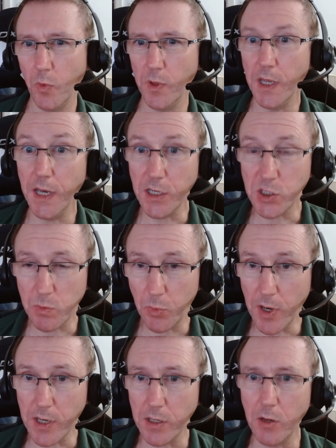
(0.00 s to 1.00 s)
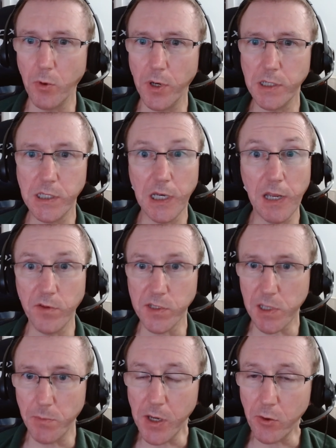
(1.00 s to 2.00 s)
within each sprint, you want to deliver
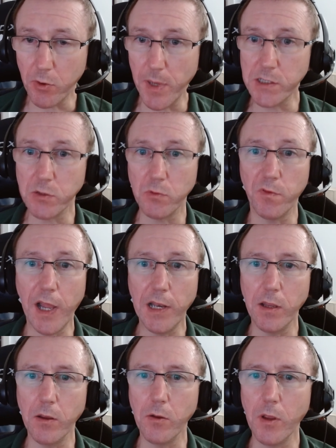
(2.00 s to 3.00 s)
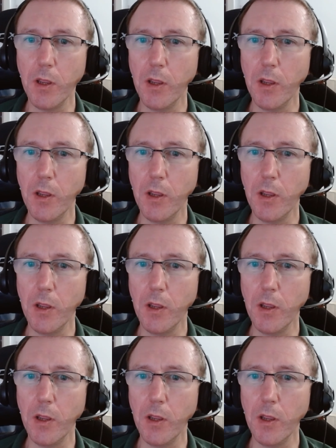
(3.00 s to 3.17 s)
some incremental value.